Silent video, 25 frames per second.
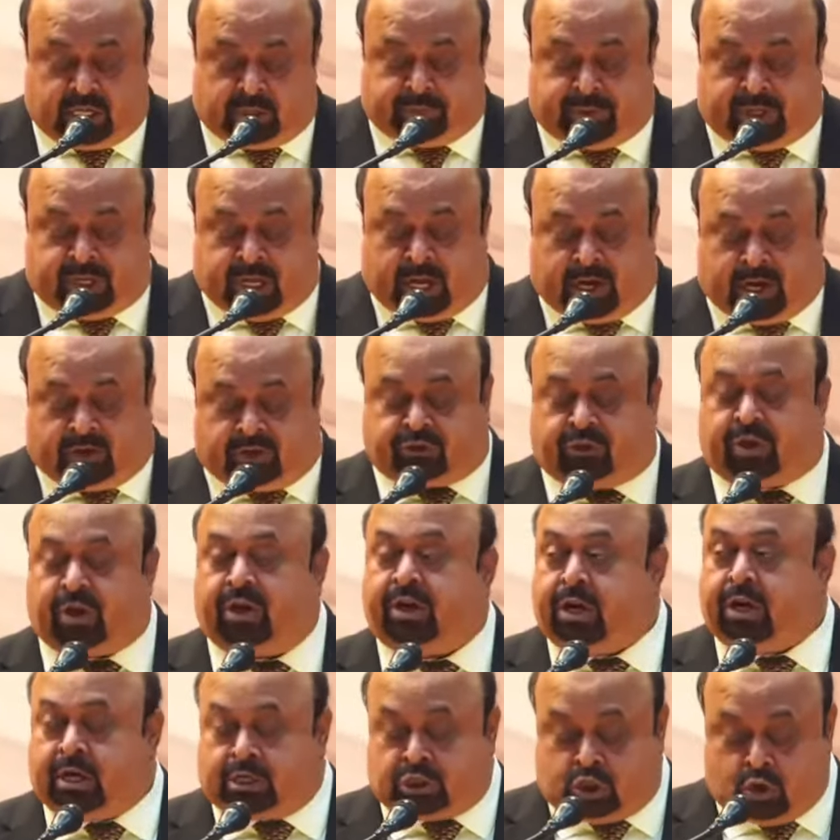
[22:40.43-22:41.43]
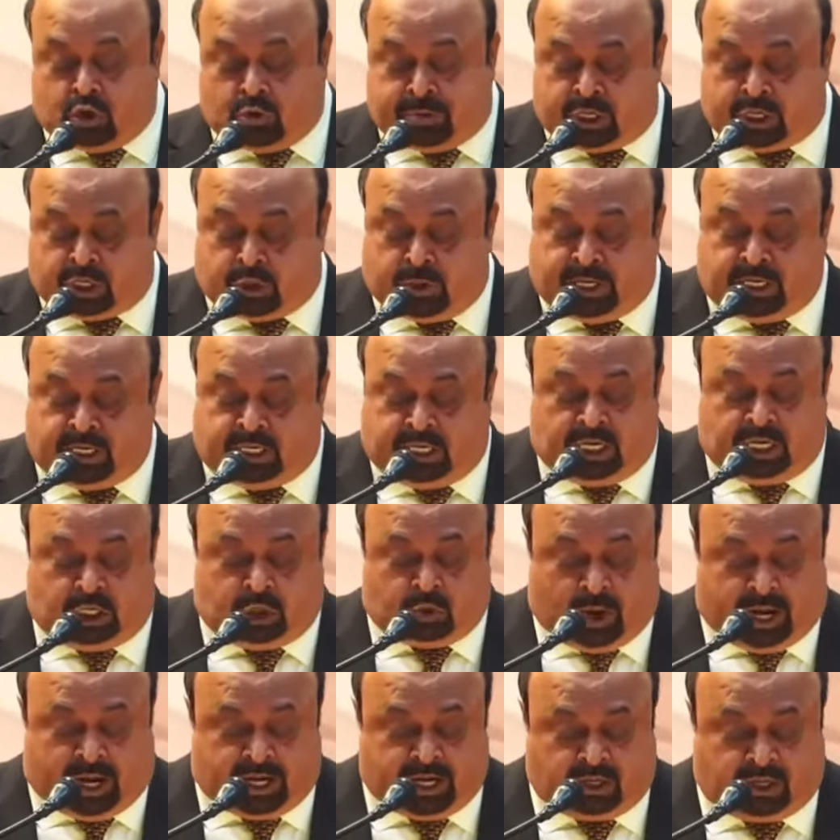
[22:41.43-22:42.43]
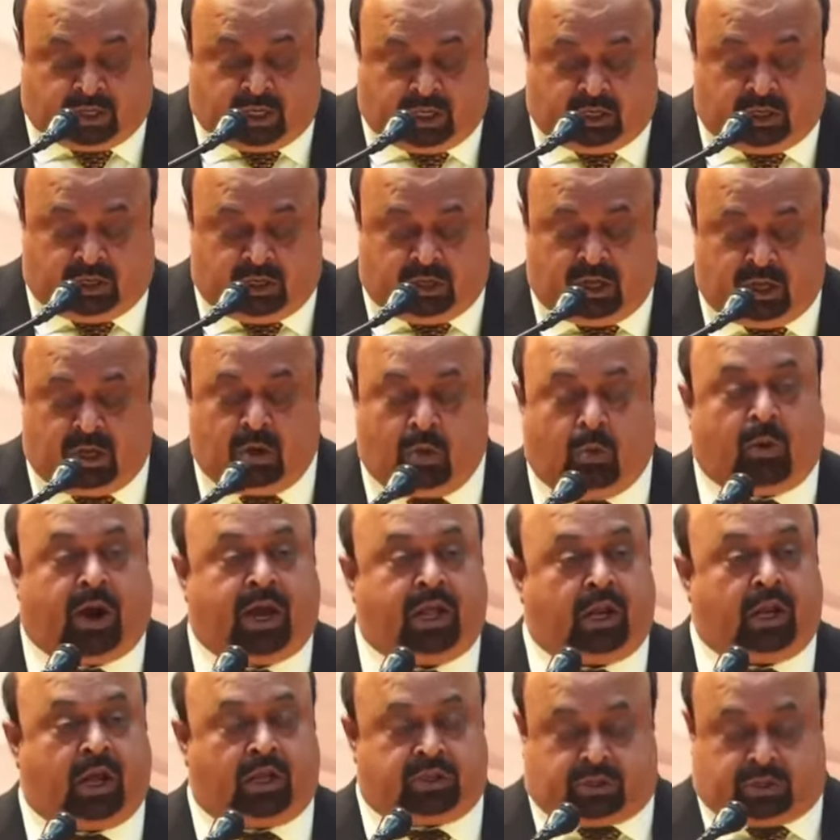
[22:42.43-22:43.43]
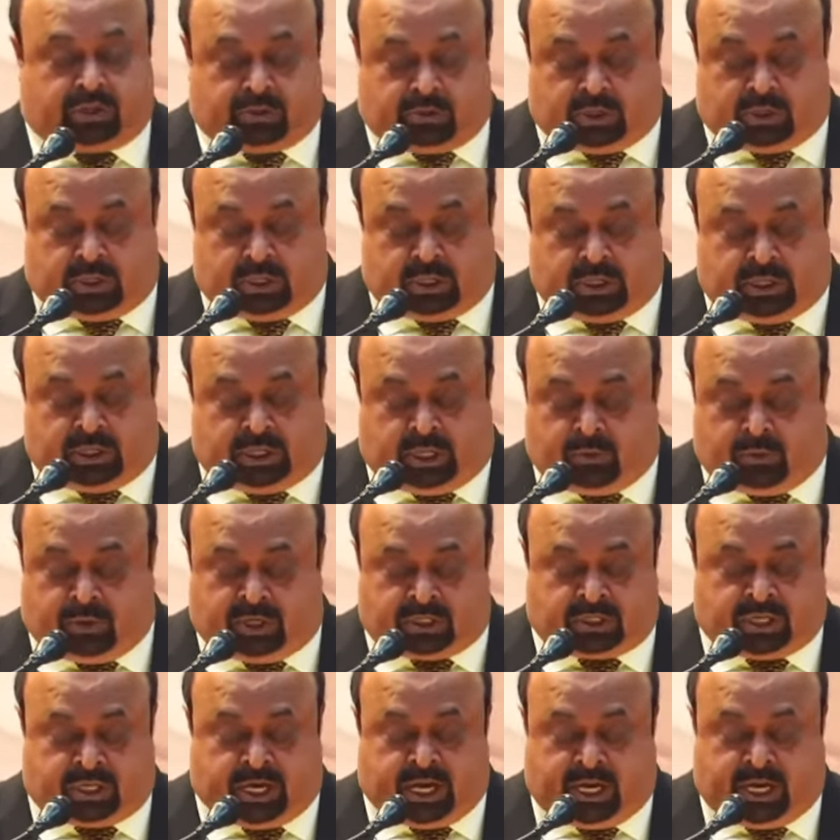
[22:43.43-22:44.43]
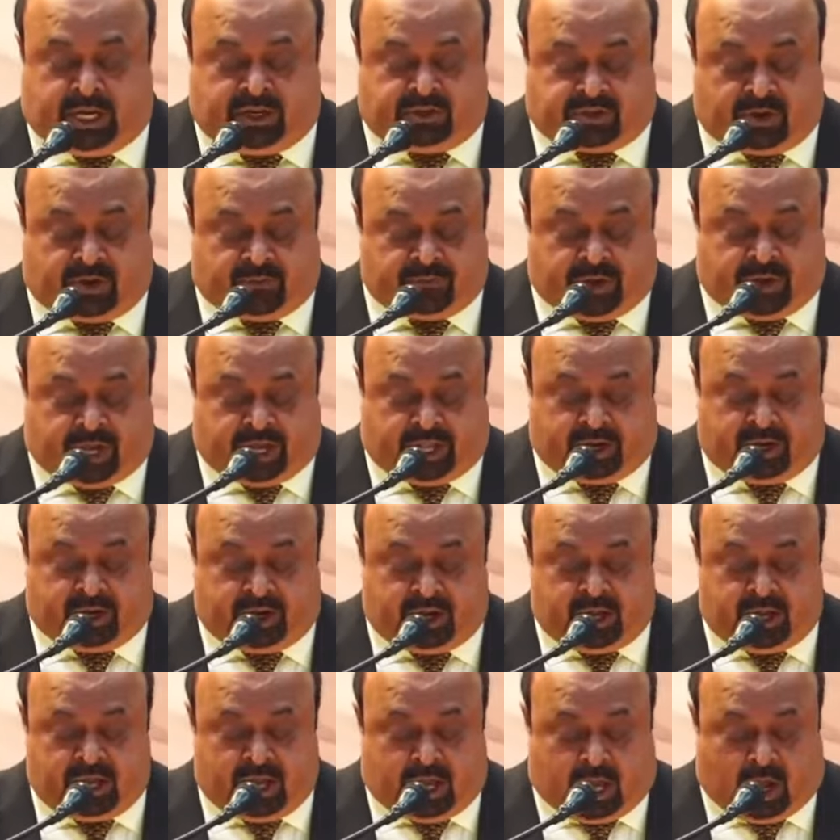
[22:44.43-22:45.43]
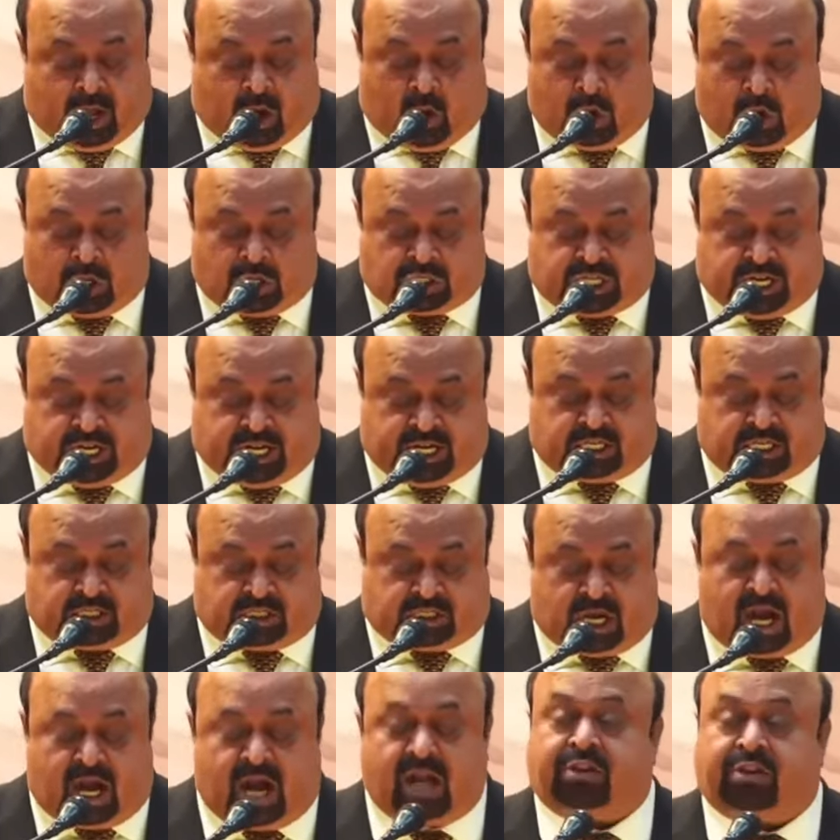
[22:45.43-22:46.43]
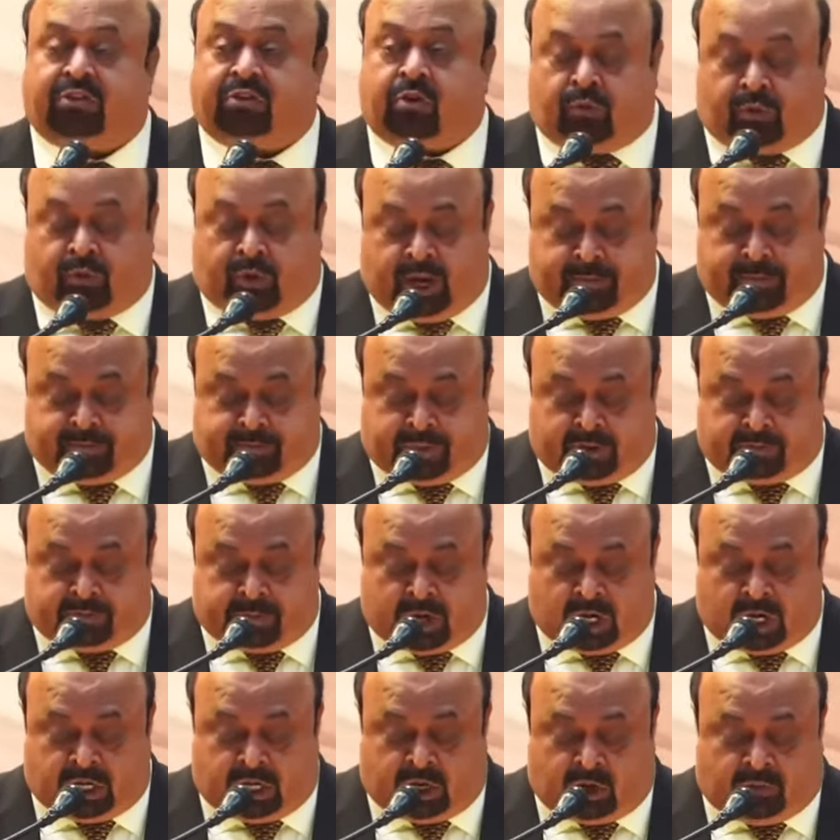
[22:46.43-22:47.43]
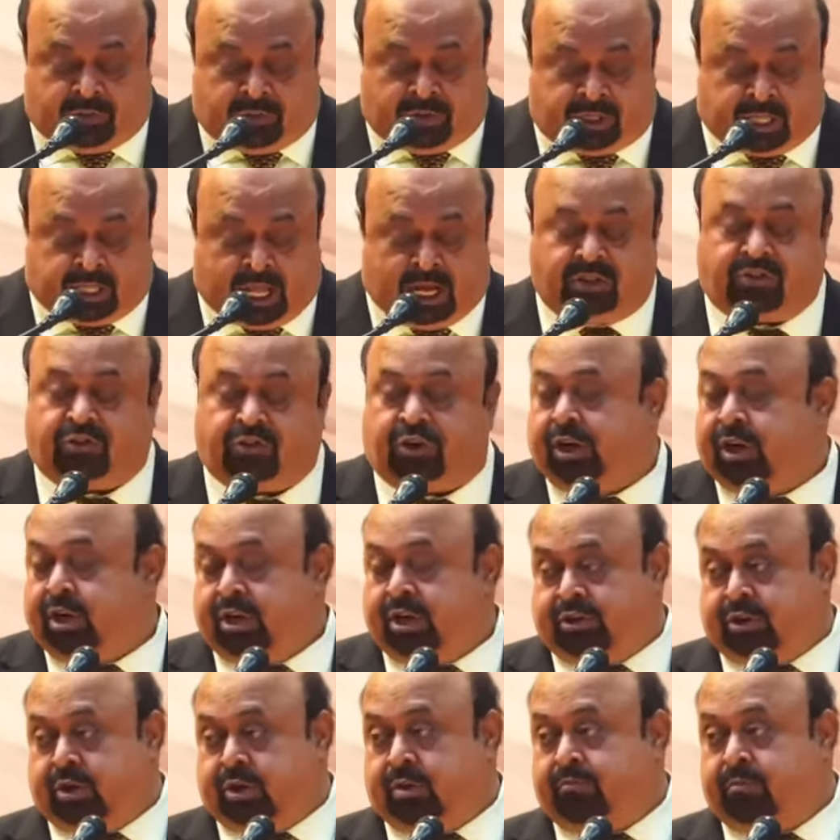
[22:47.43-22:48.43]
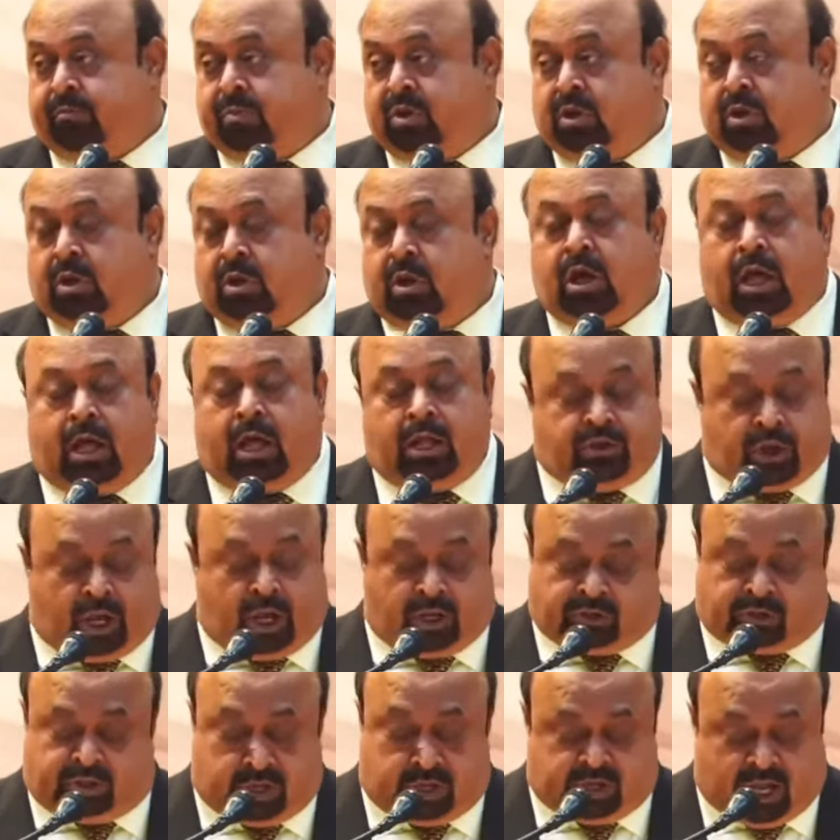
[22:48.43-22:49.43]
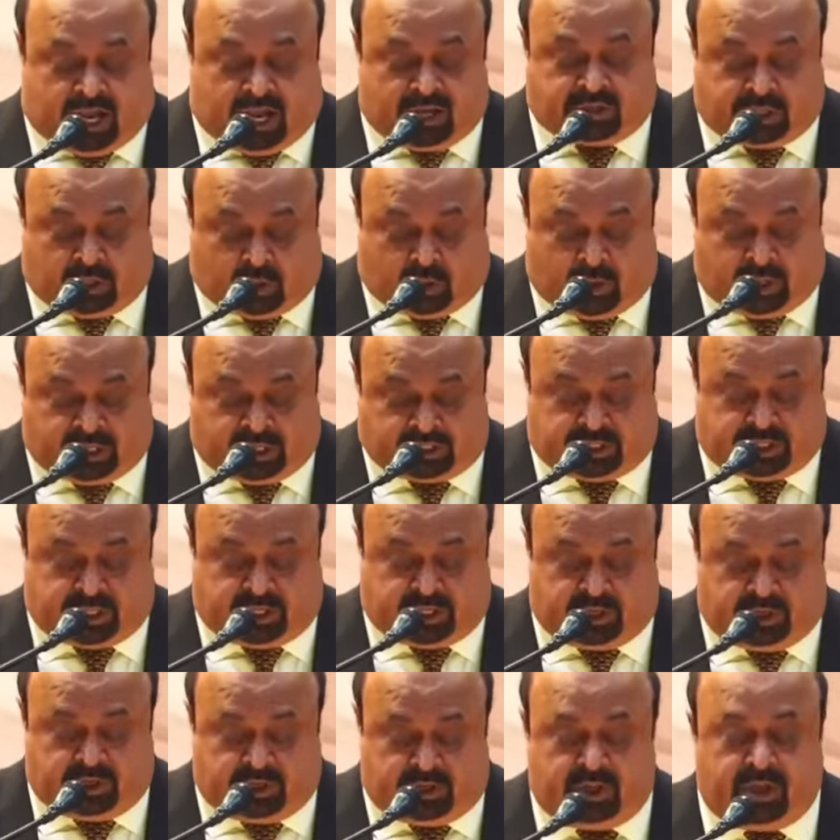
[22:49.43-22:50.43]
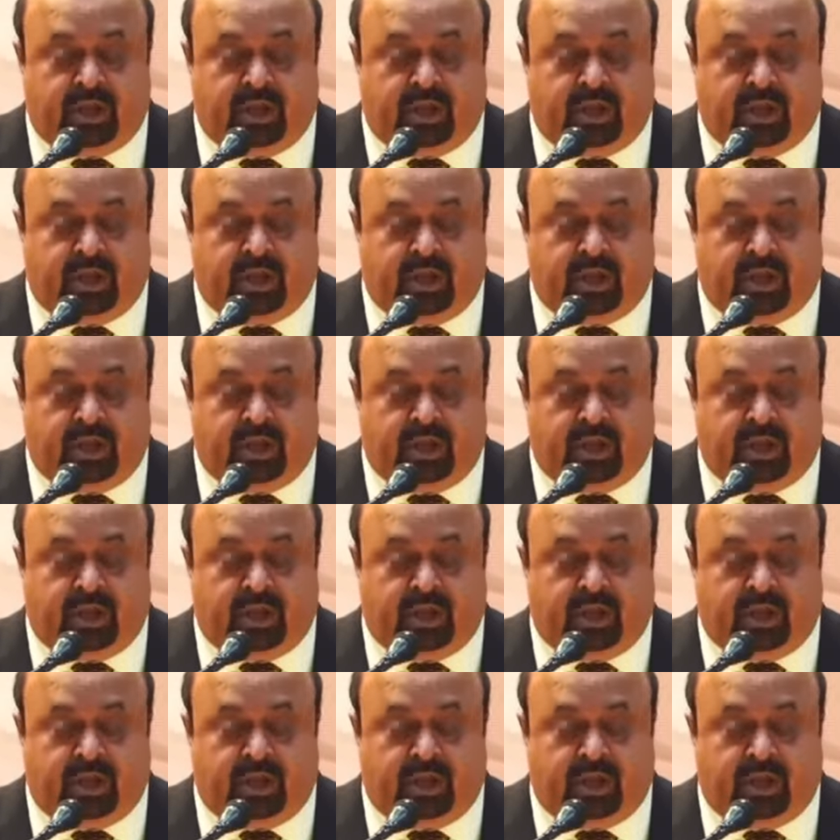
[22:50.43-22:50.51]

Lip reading: He has been arrested in October 2020 while he was heading somewhere on charges of rape and murder of a Dalit teenager. And Justice asked the question,